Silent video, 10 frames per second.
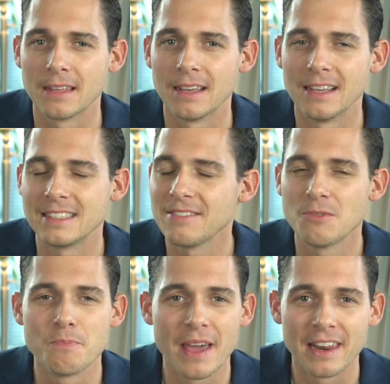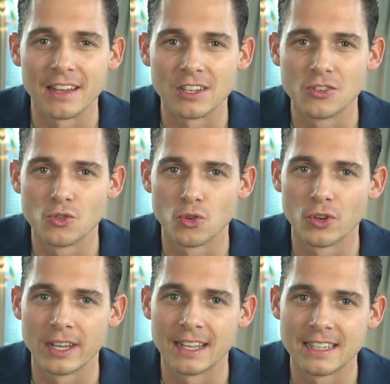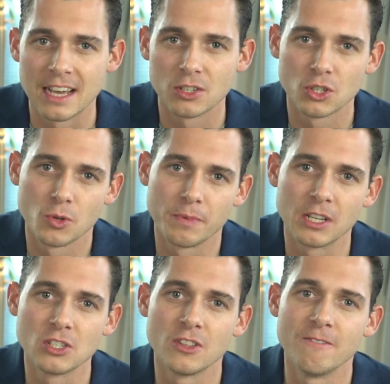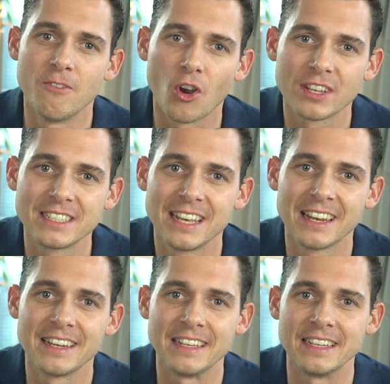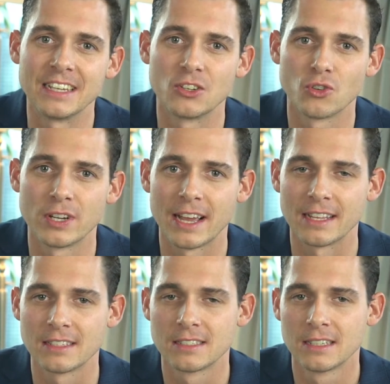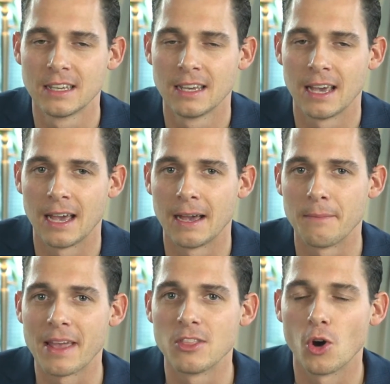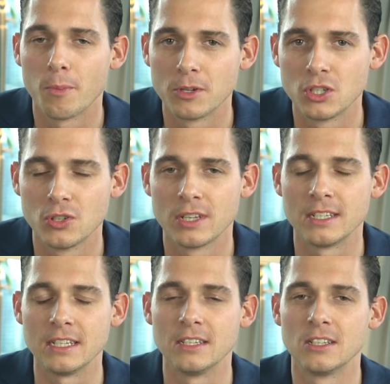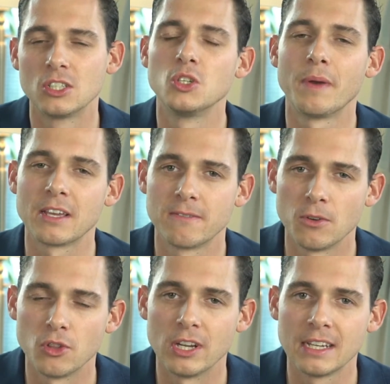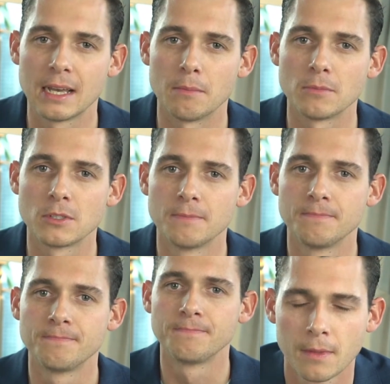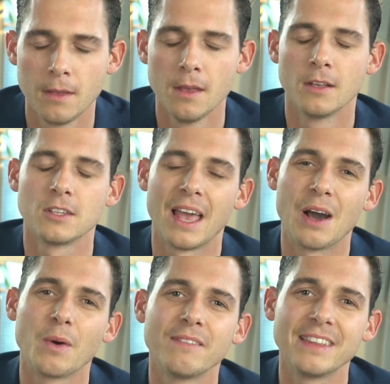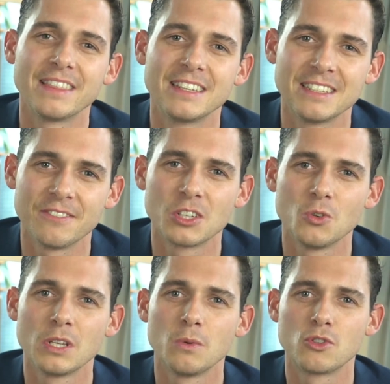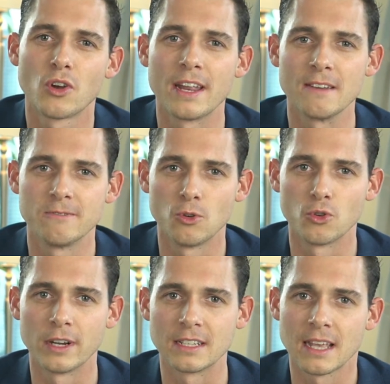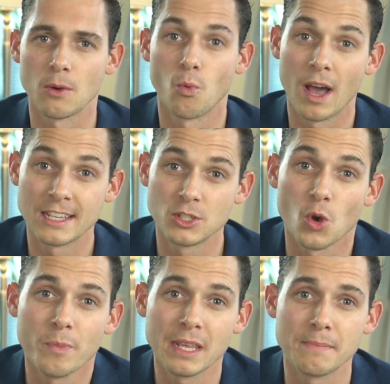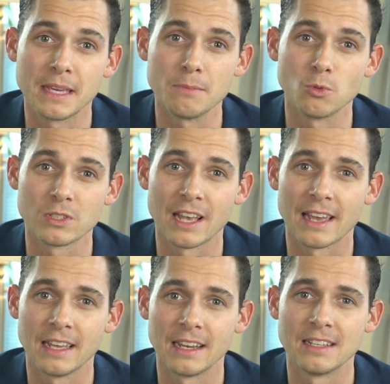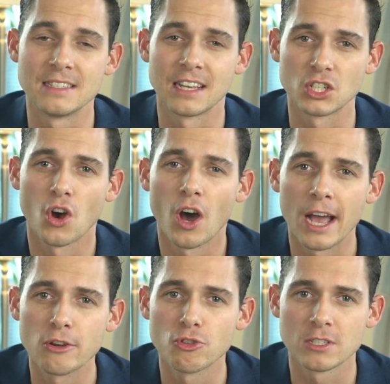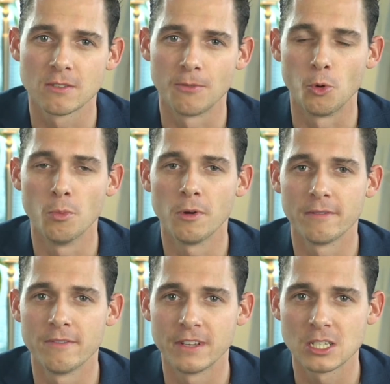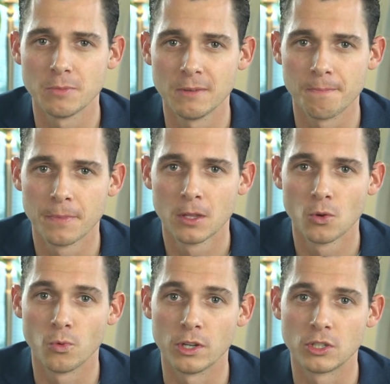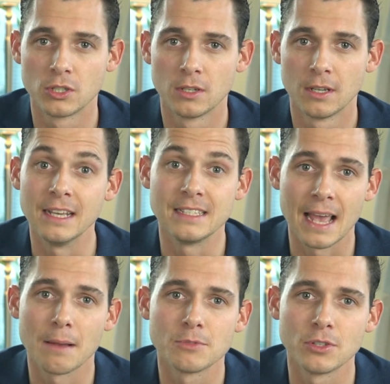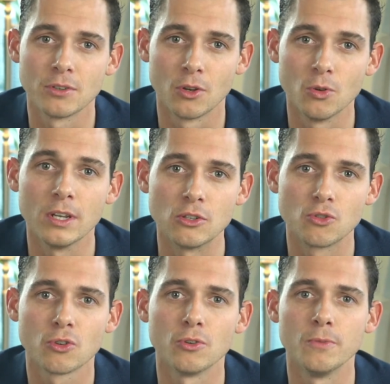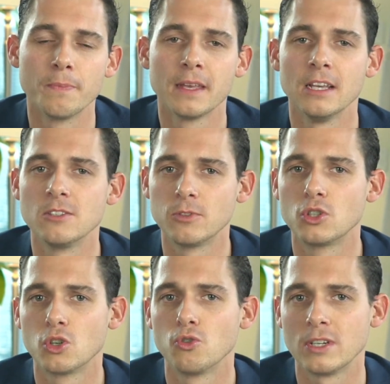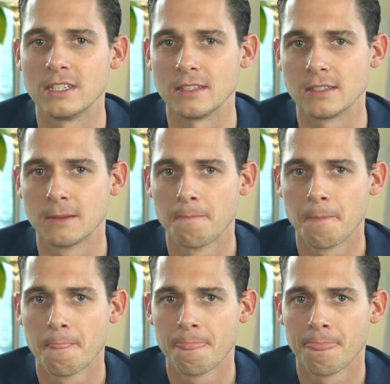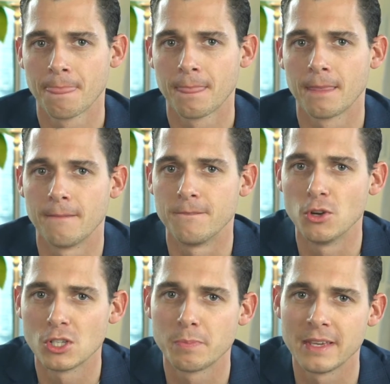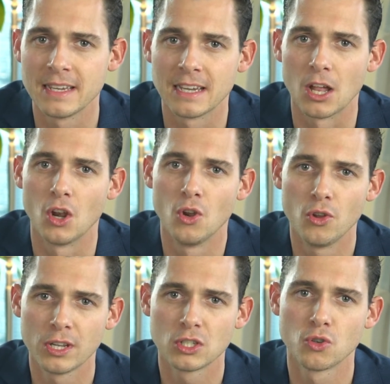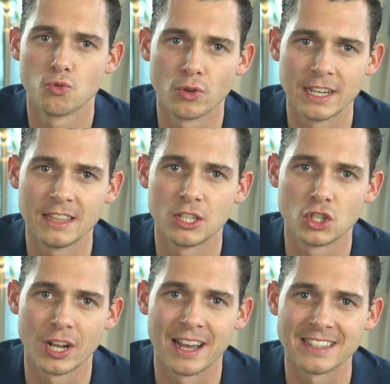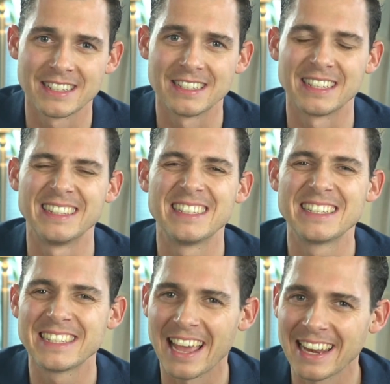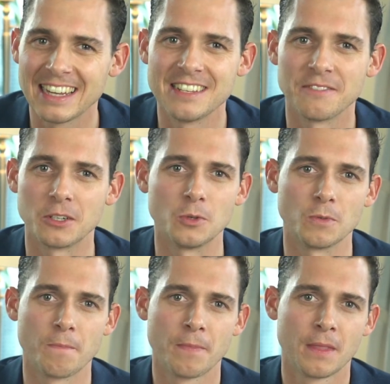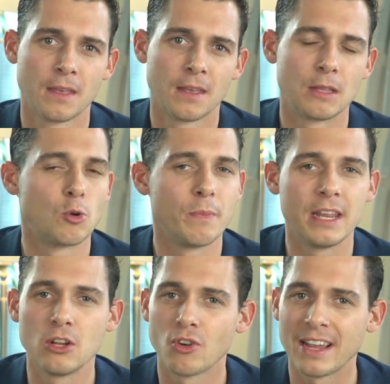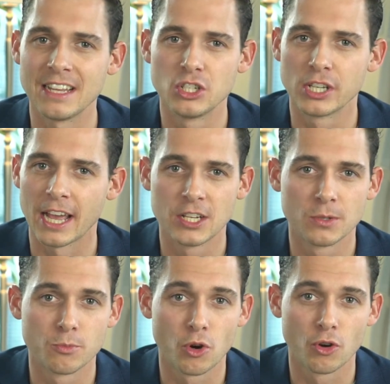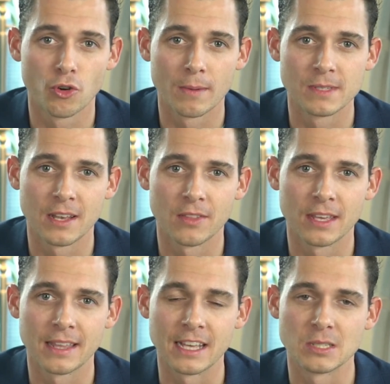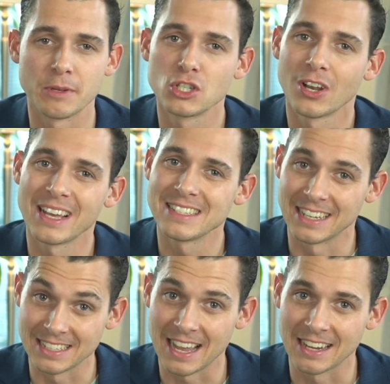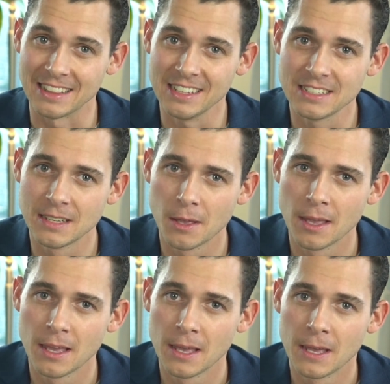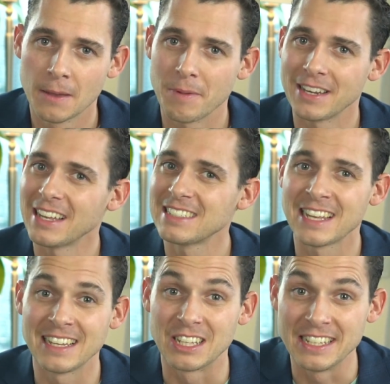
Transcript: it's even better during a downturn because of the volatility it creates and the opportunity to make further incomes. So, however, the difficulty with trading Forex and why so many people say it is such a high-risk form of investment, which is absolutely true, is for two reasons. First being, learning to read the charts is insanely difficult. There are many great education programs out there that specialize in exactly this, but it does take